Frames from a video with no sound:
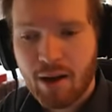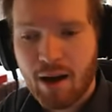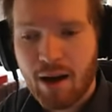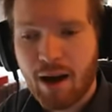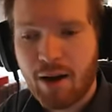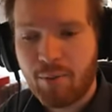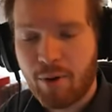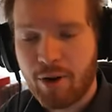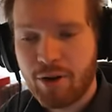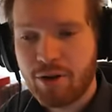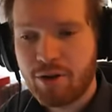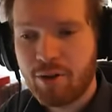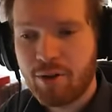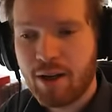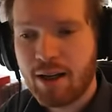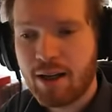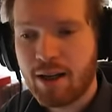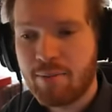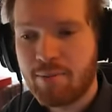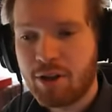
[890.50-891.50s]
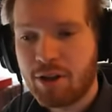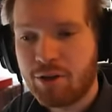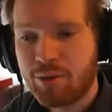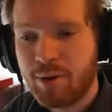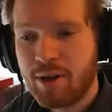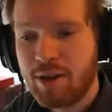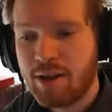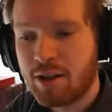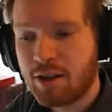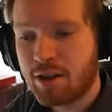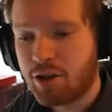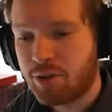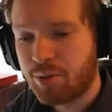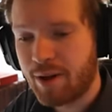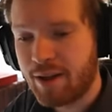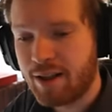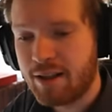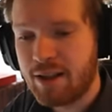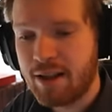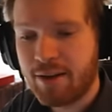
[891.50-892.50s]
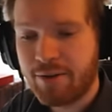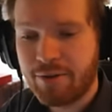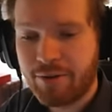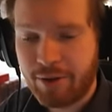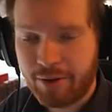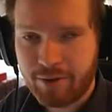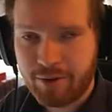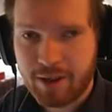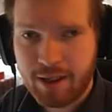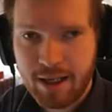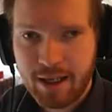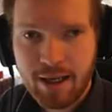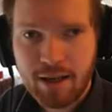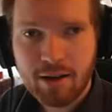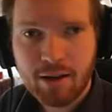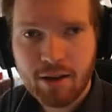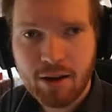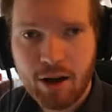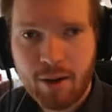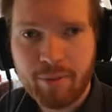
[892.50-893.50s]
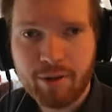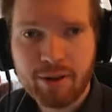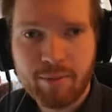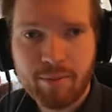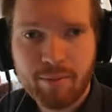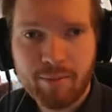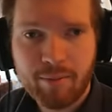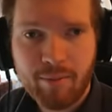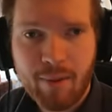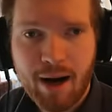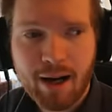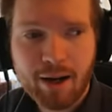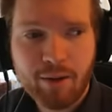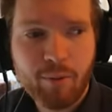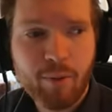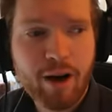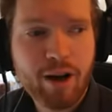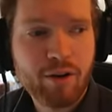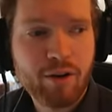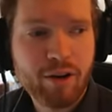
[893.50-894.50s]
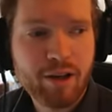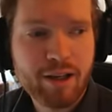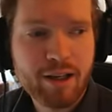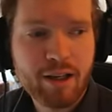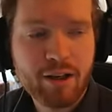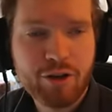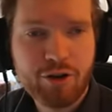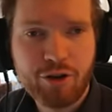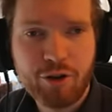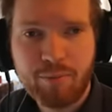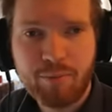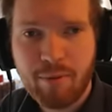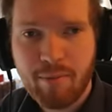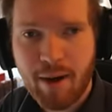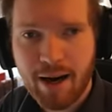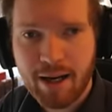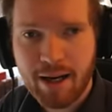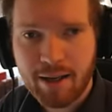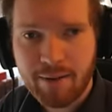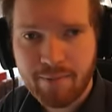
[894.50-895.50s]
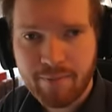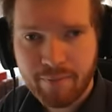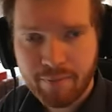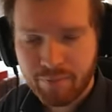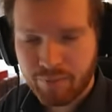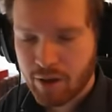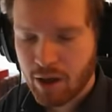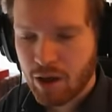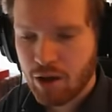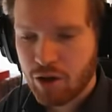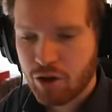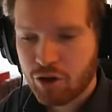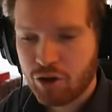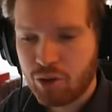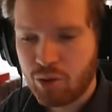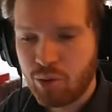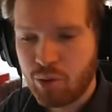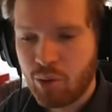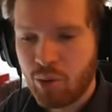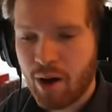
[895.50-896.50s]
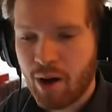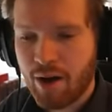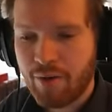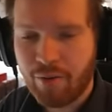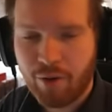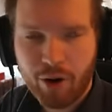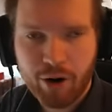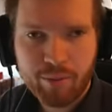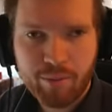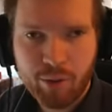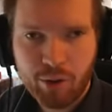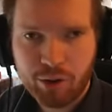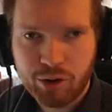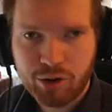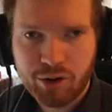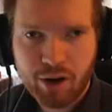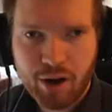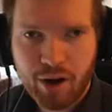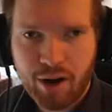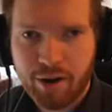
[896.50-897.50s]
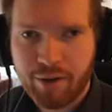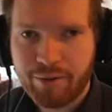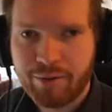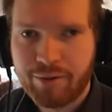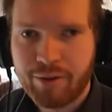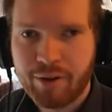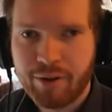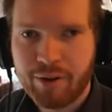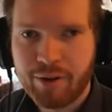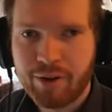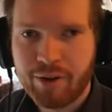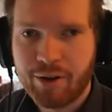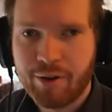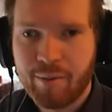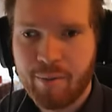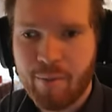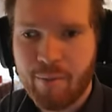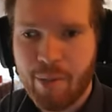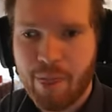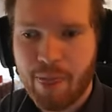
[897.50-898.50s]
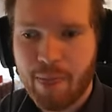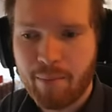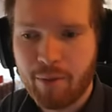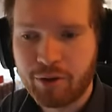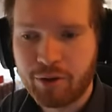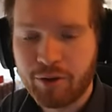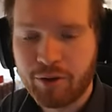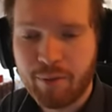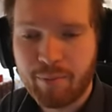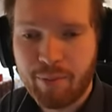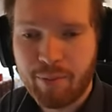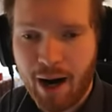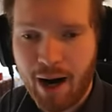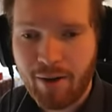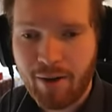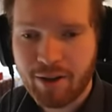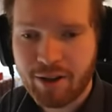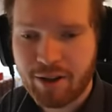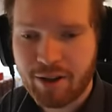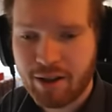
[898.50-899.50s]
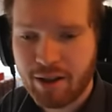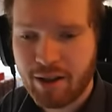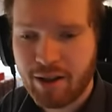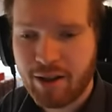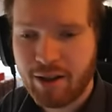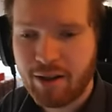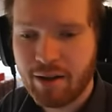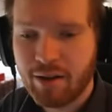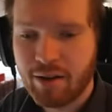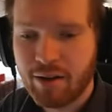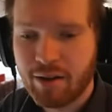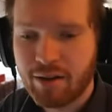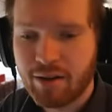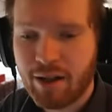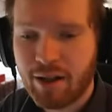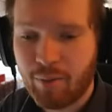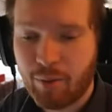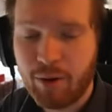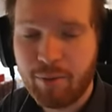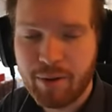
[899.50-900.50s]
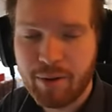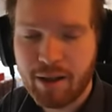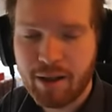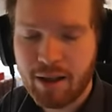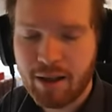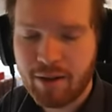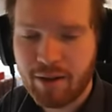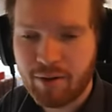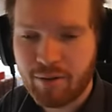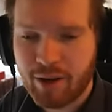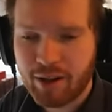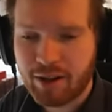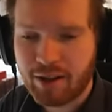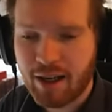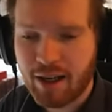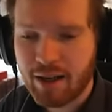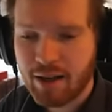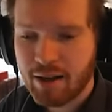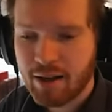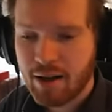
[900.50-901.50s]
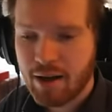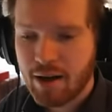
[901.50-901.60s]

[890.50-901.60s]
And once you hit in between the 20 and 15 kilometer mark where you ideally should be mining, to avoid most of the pirates that will be in the rest site.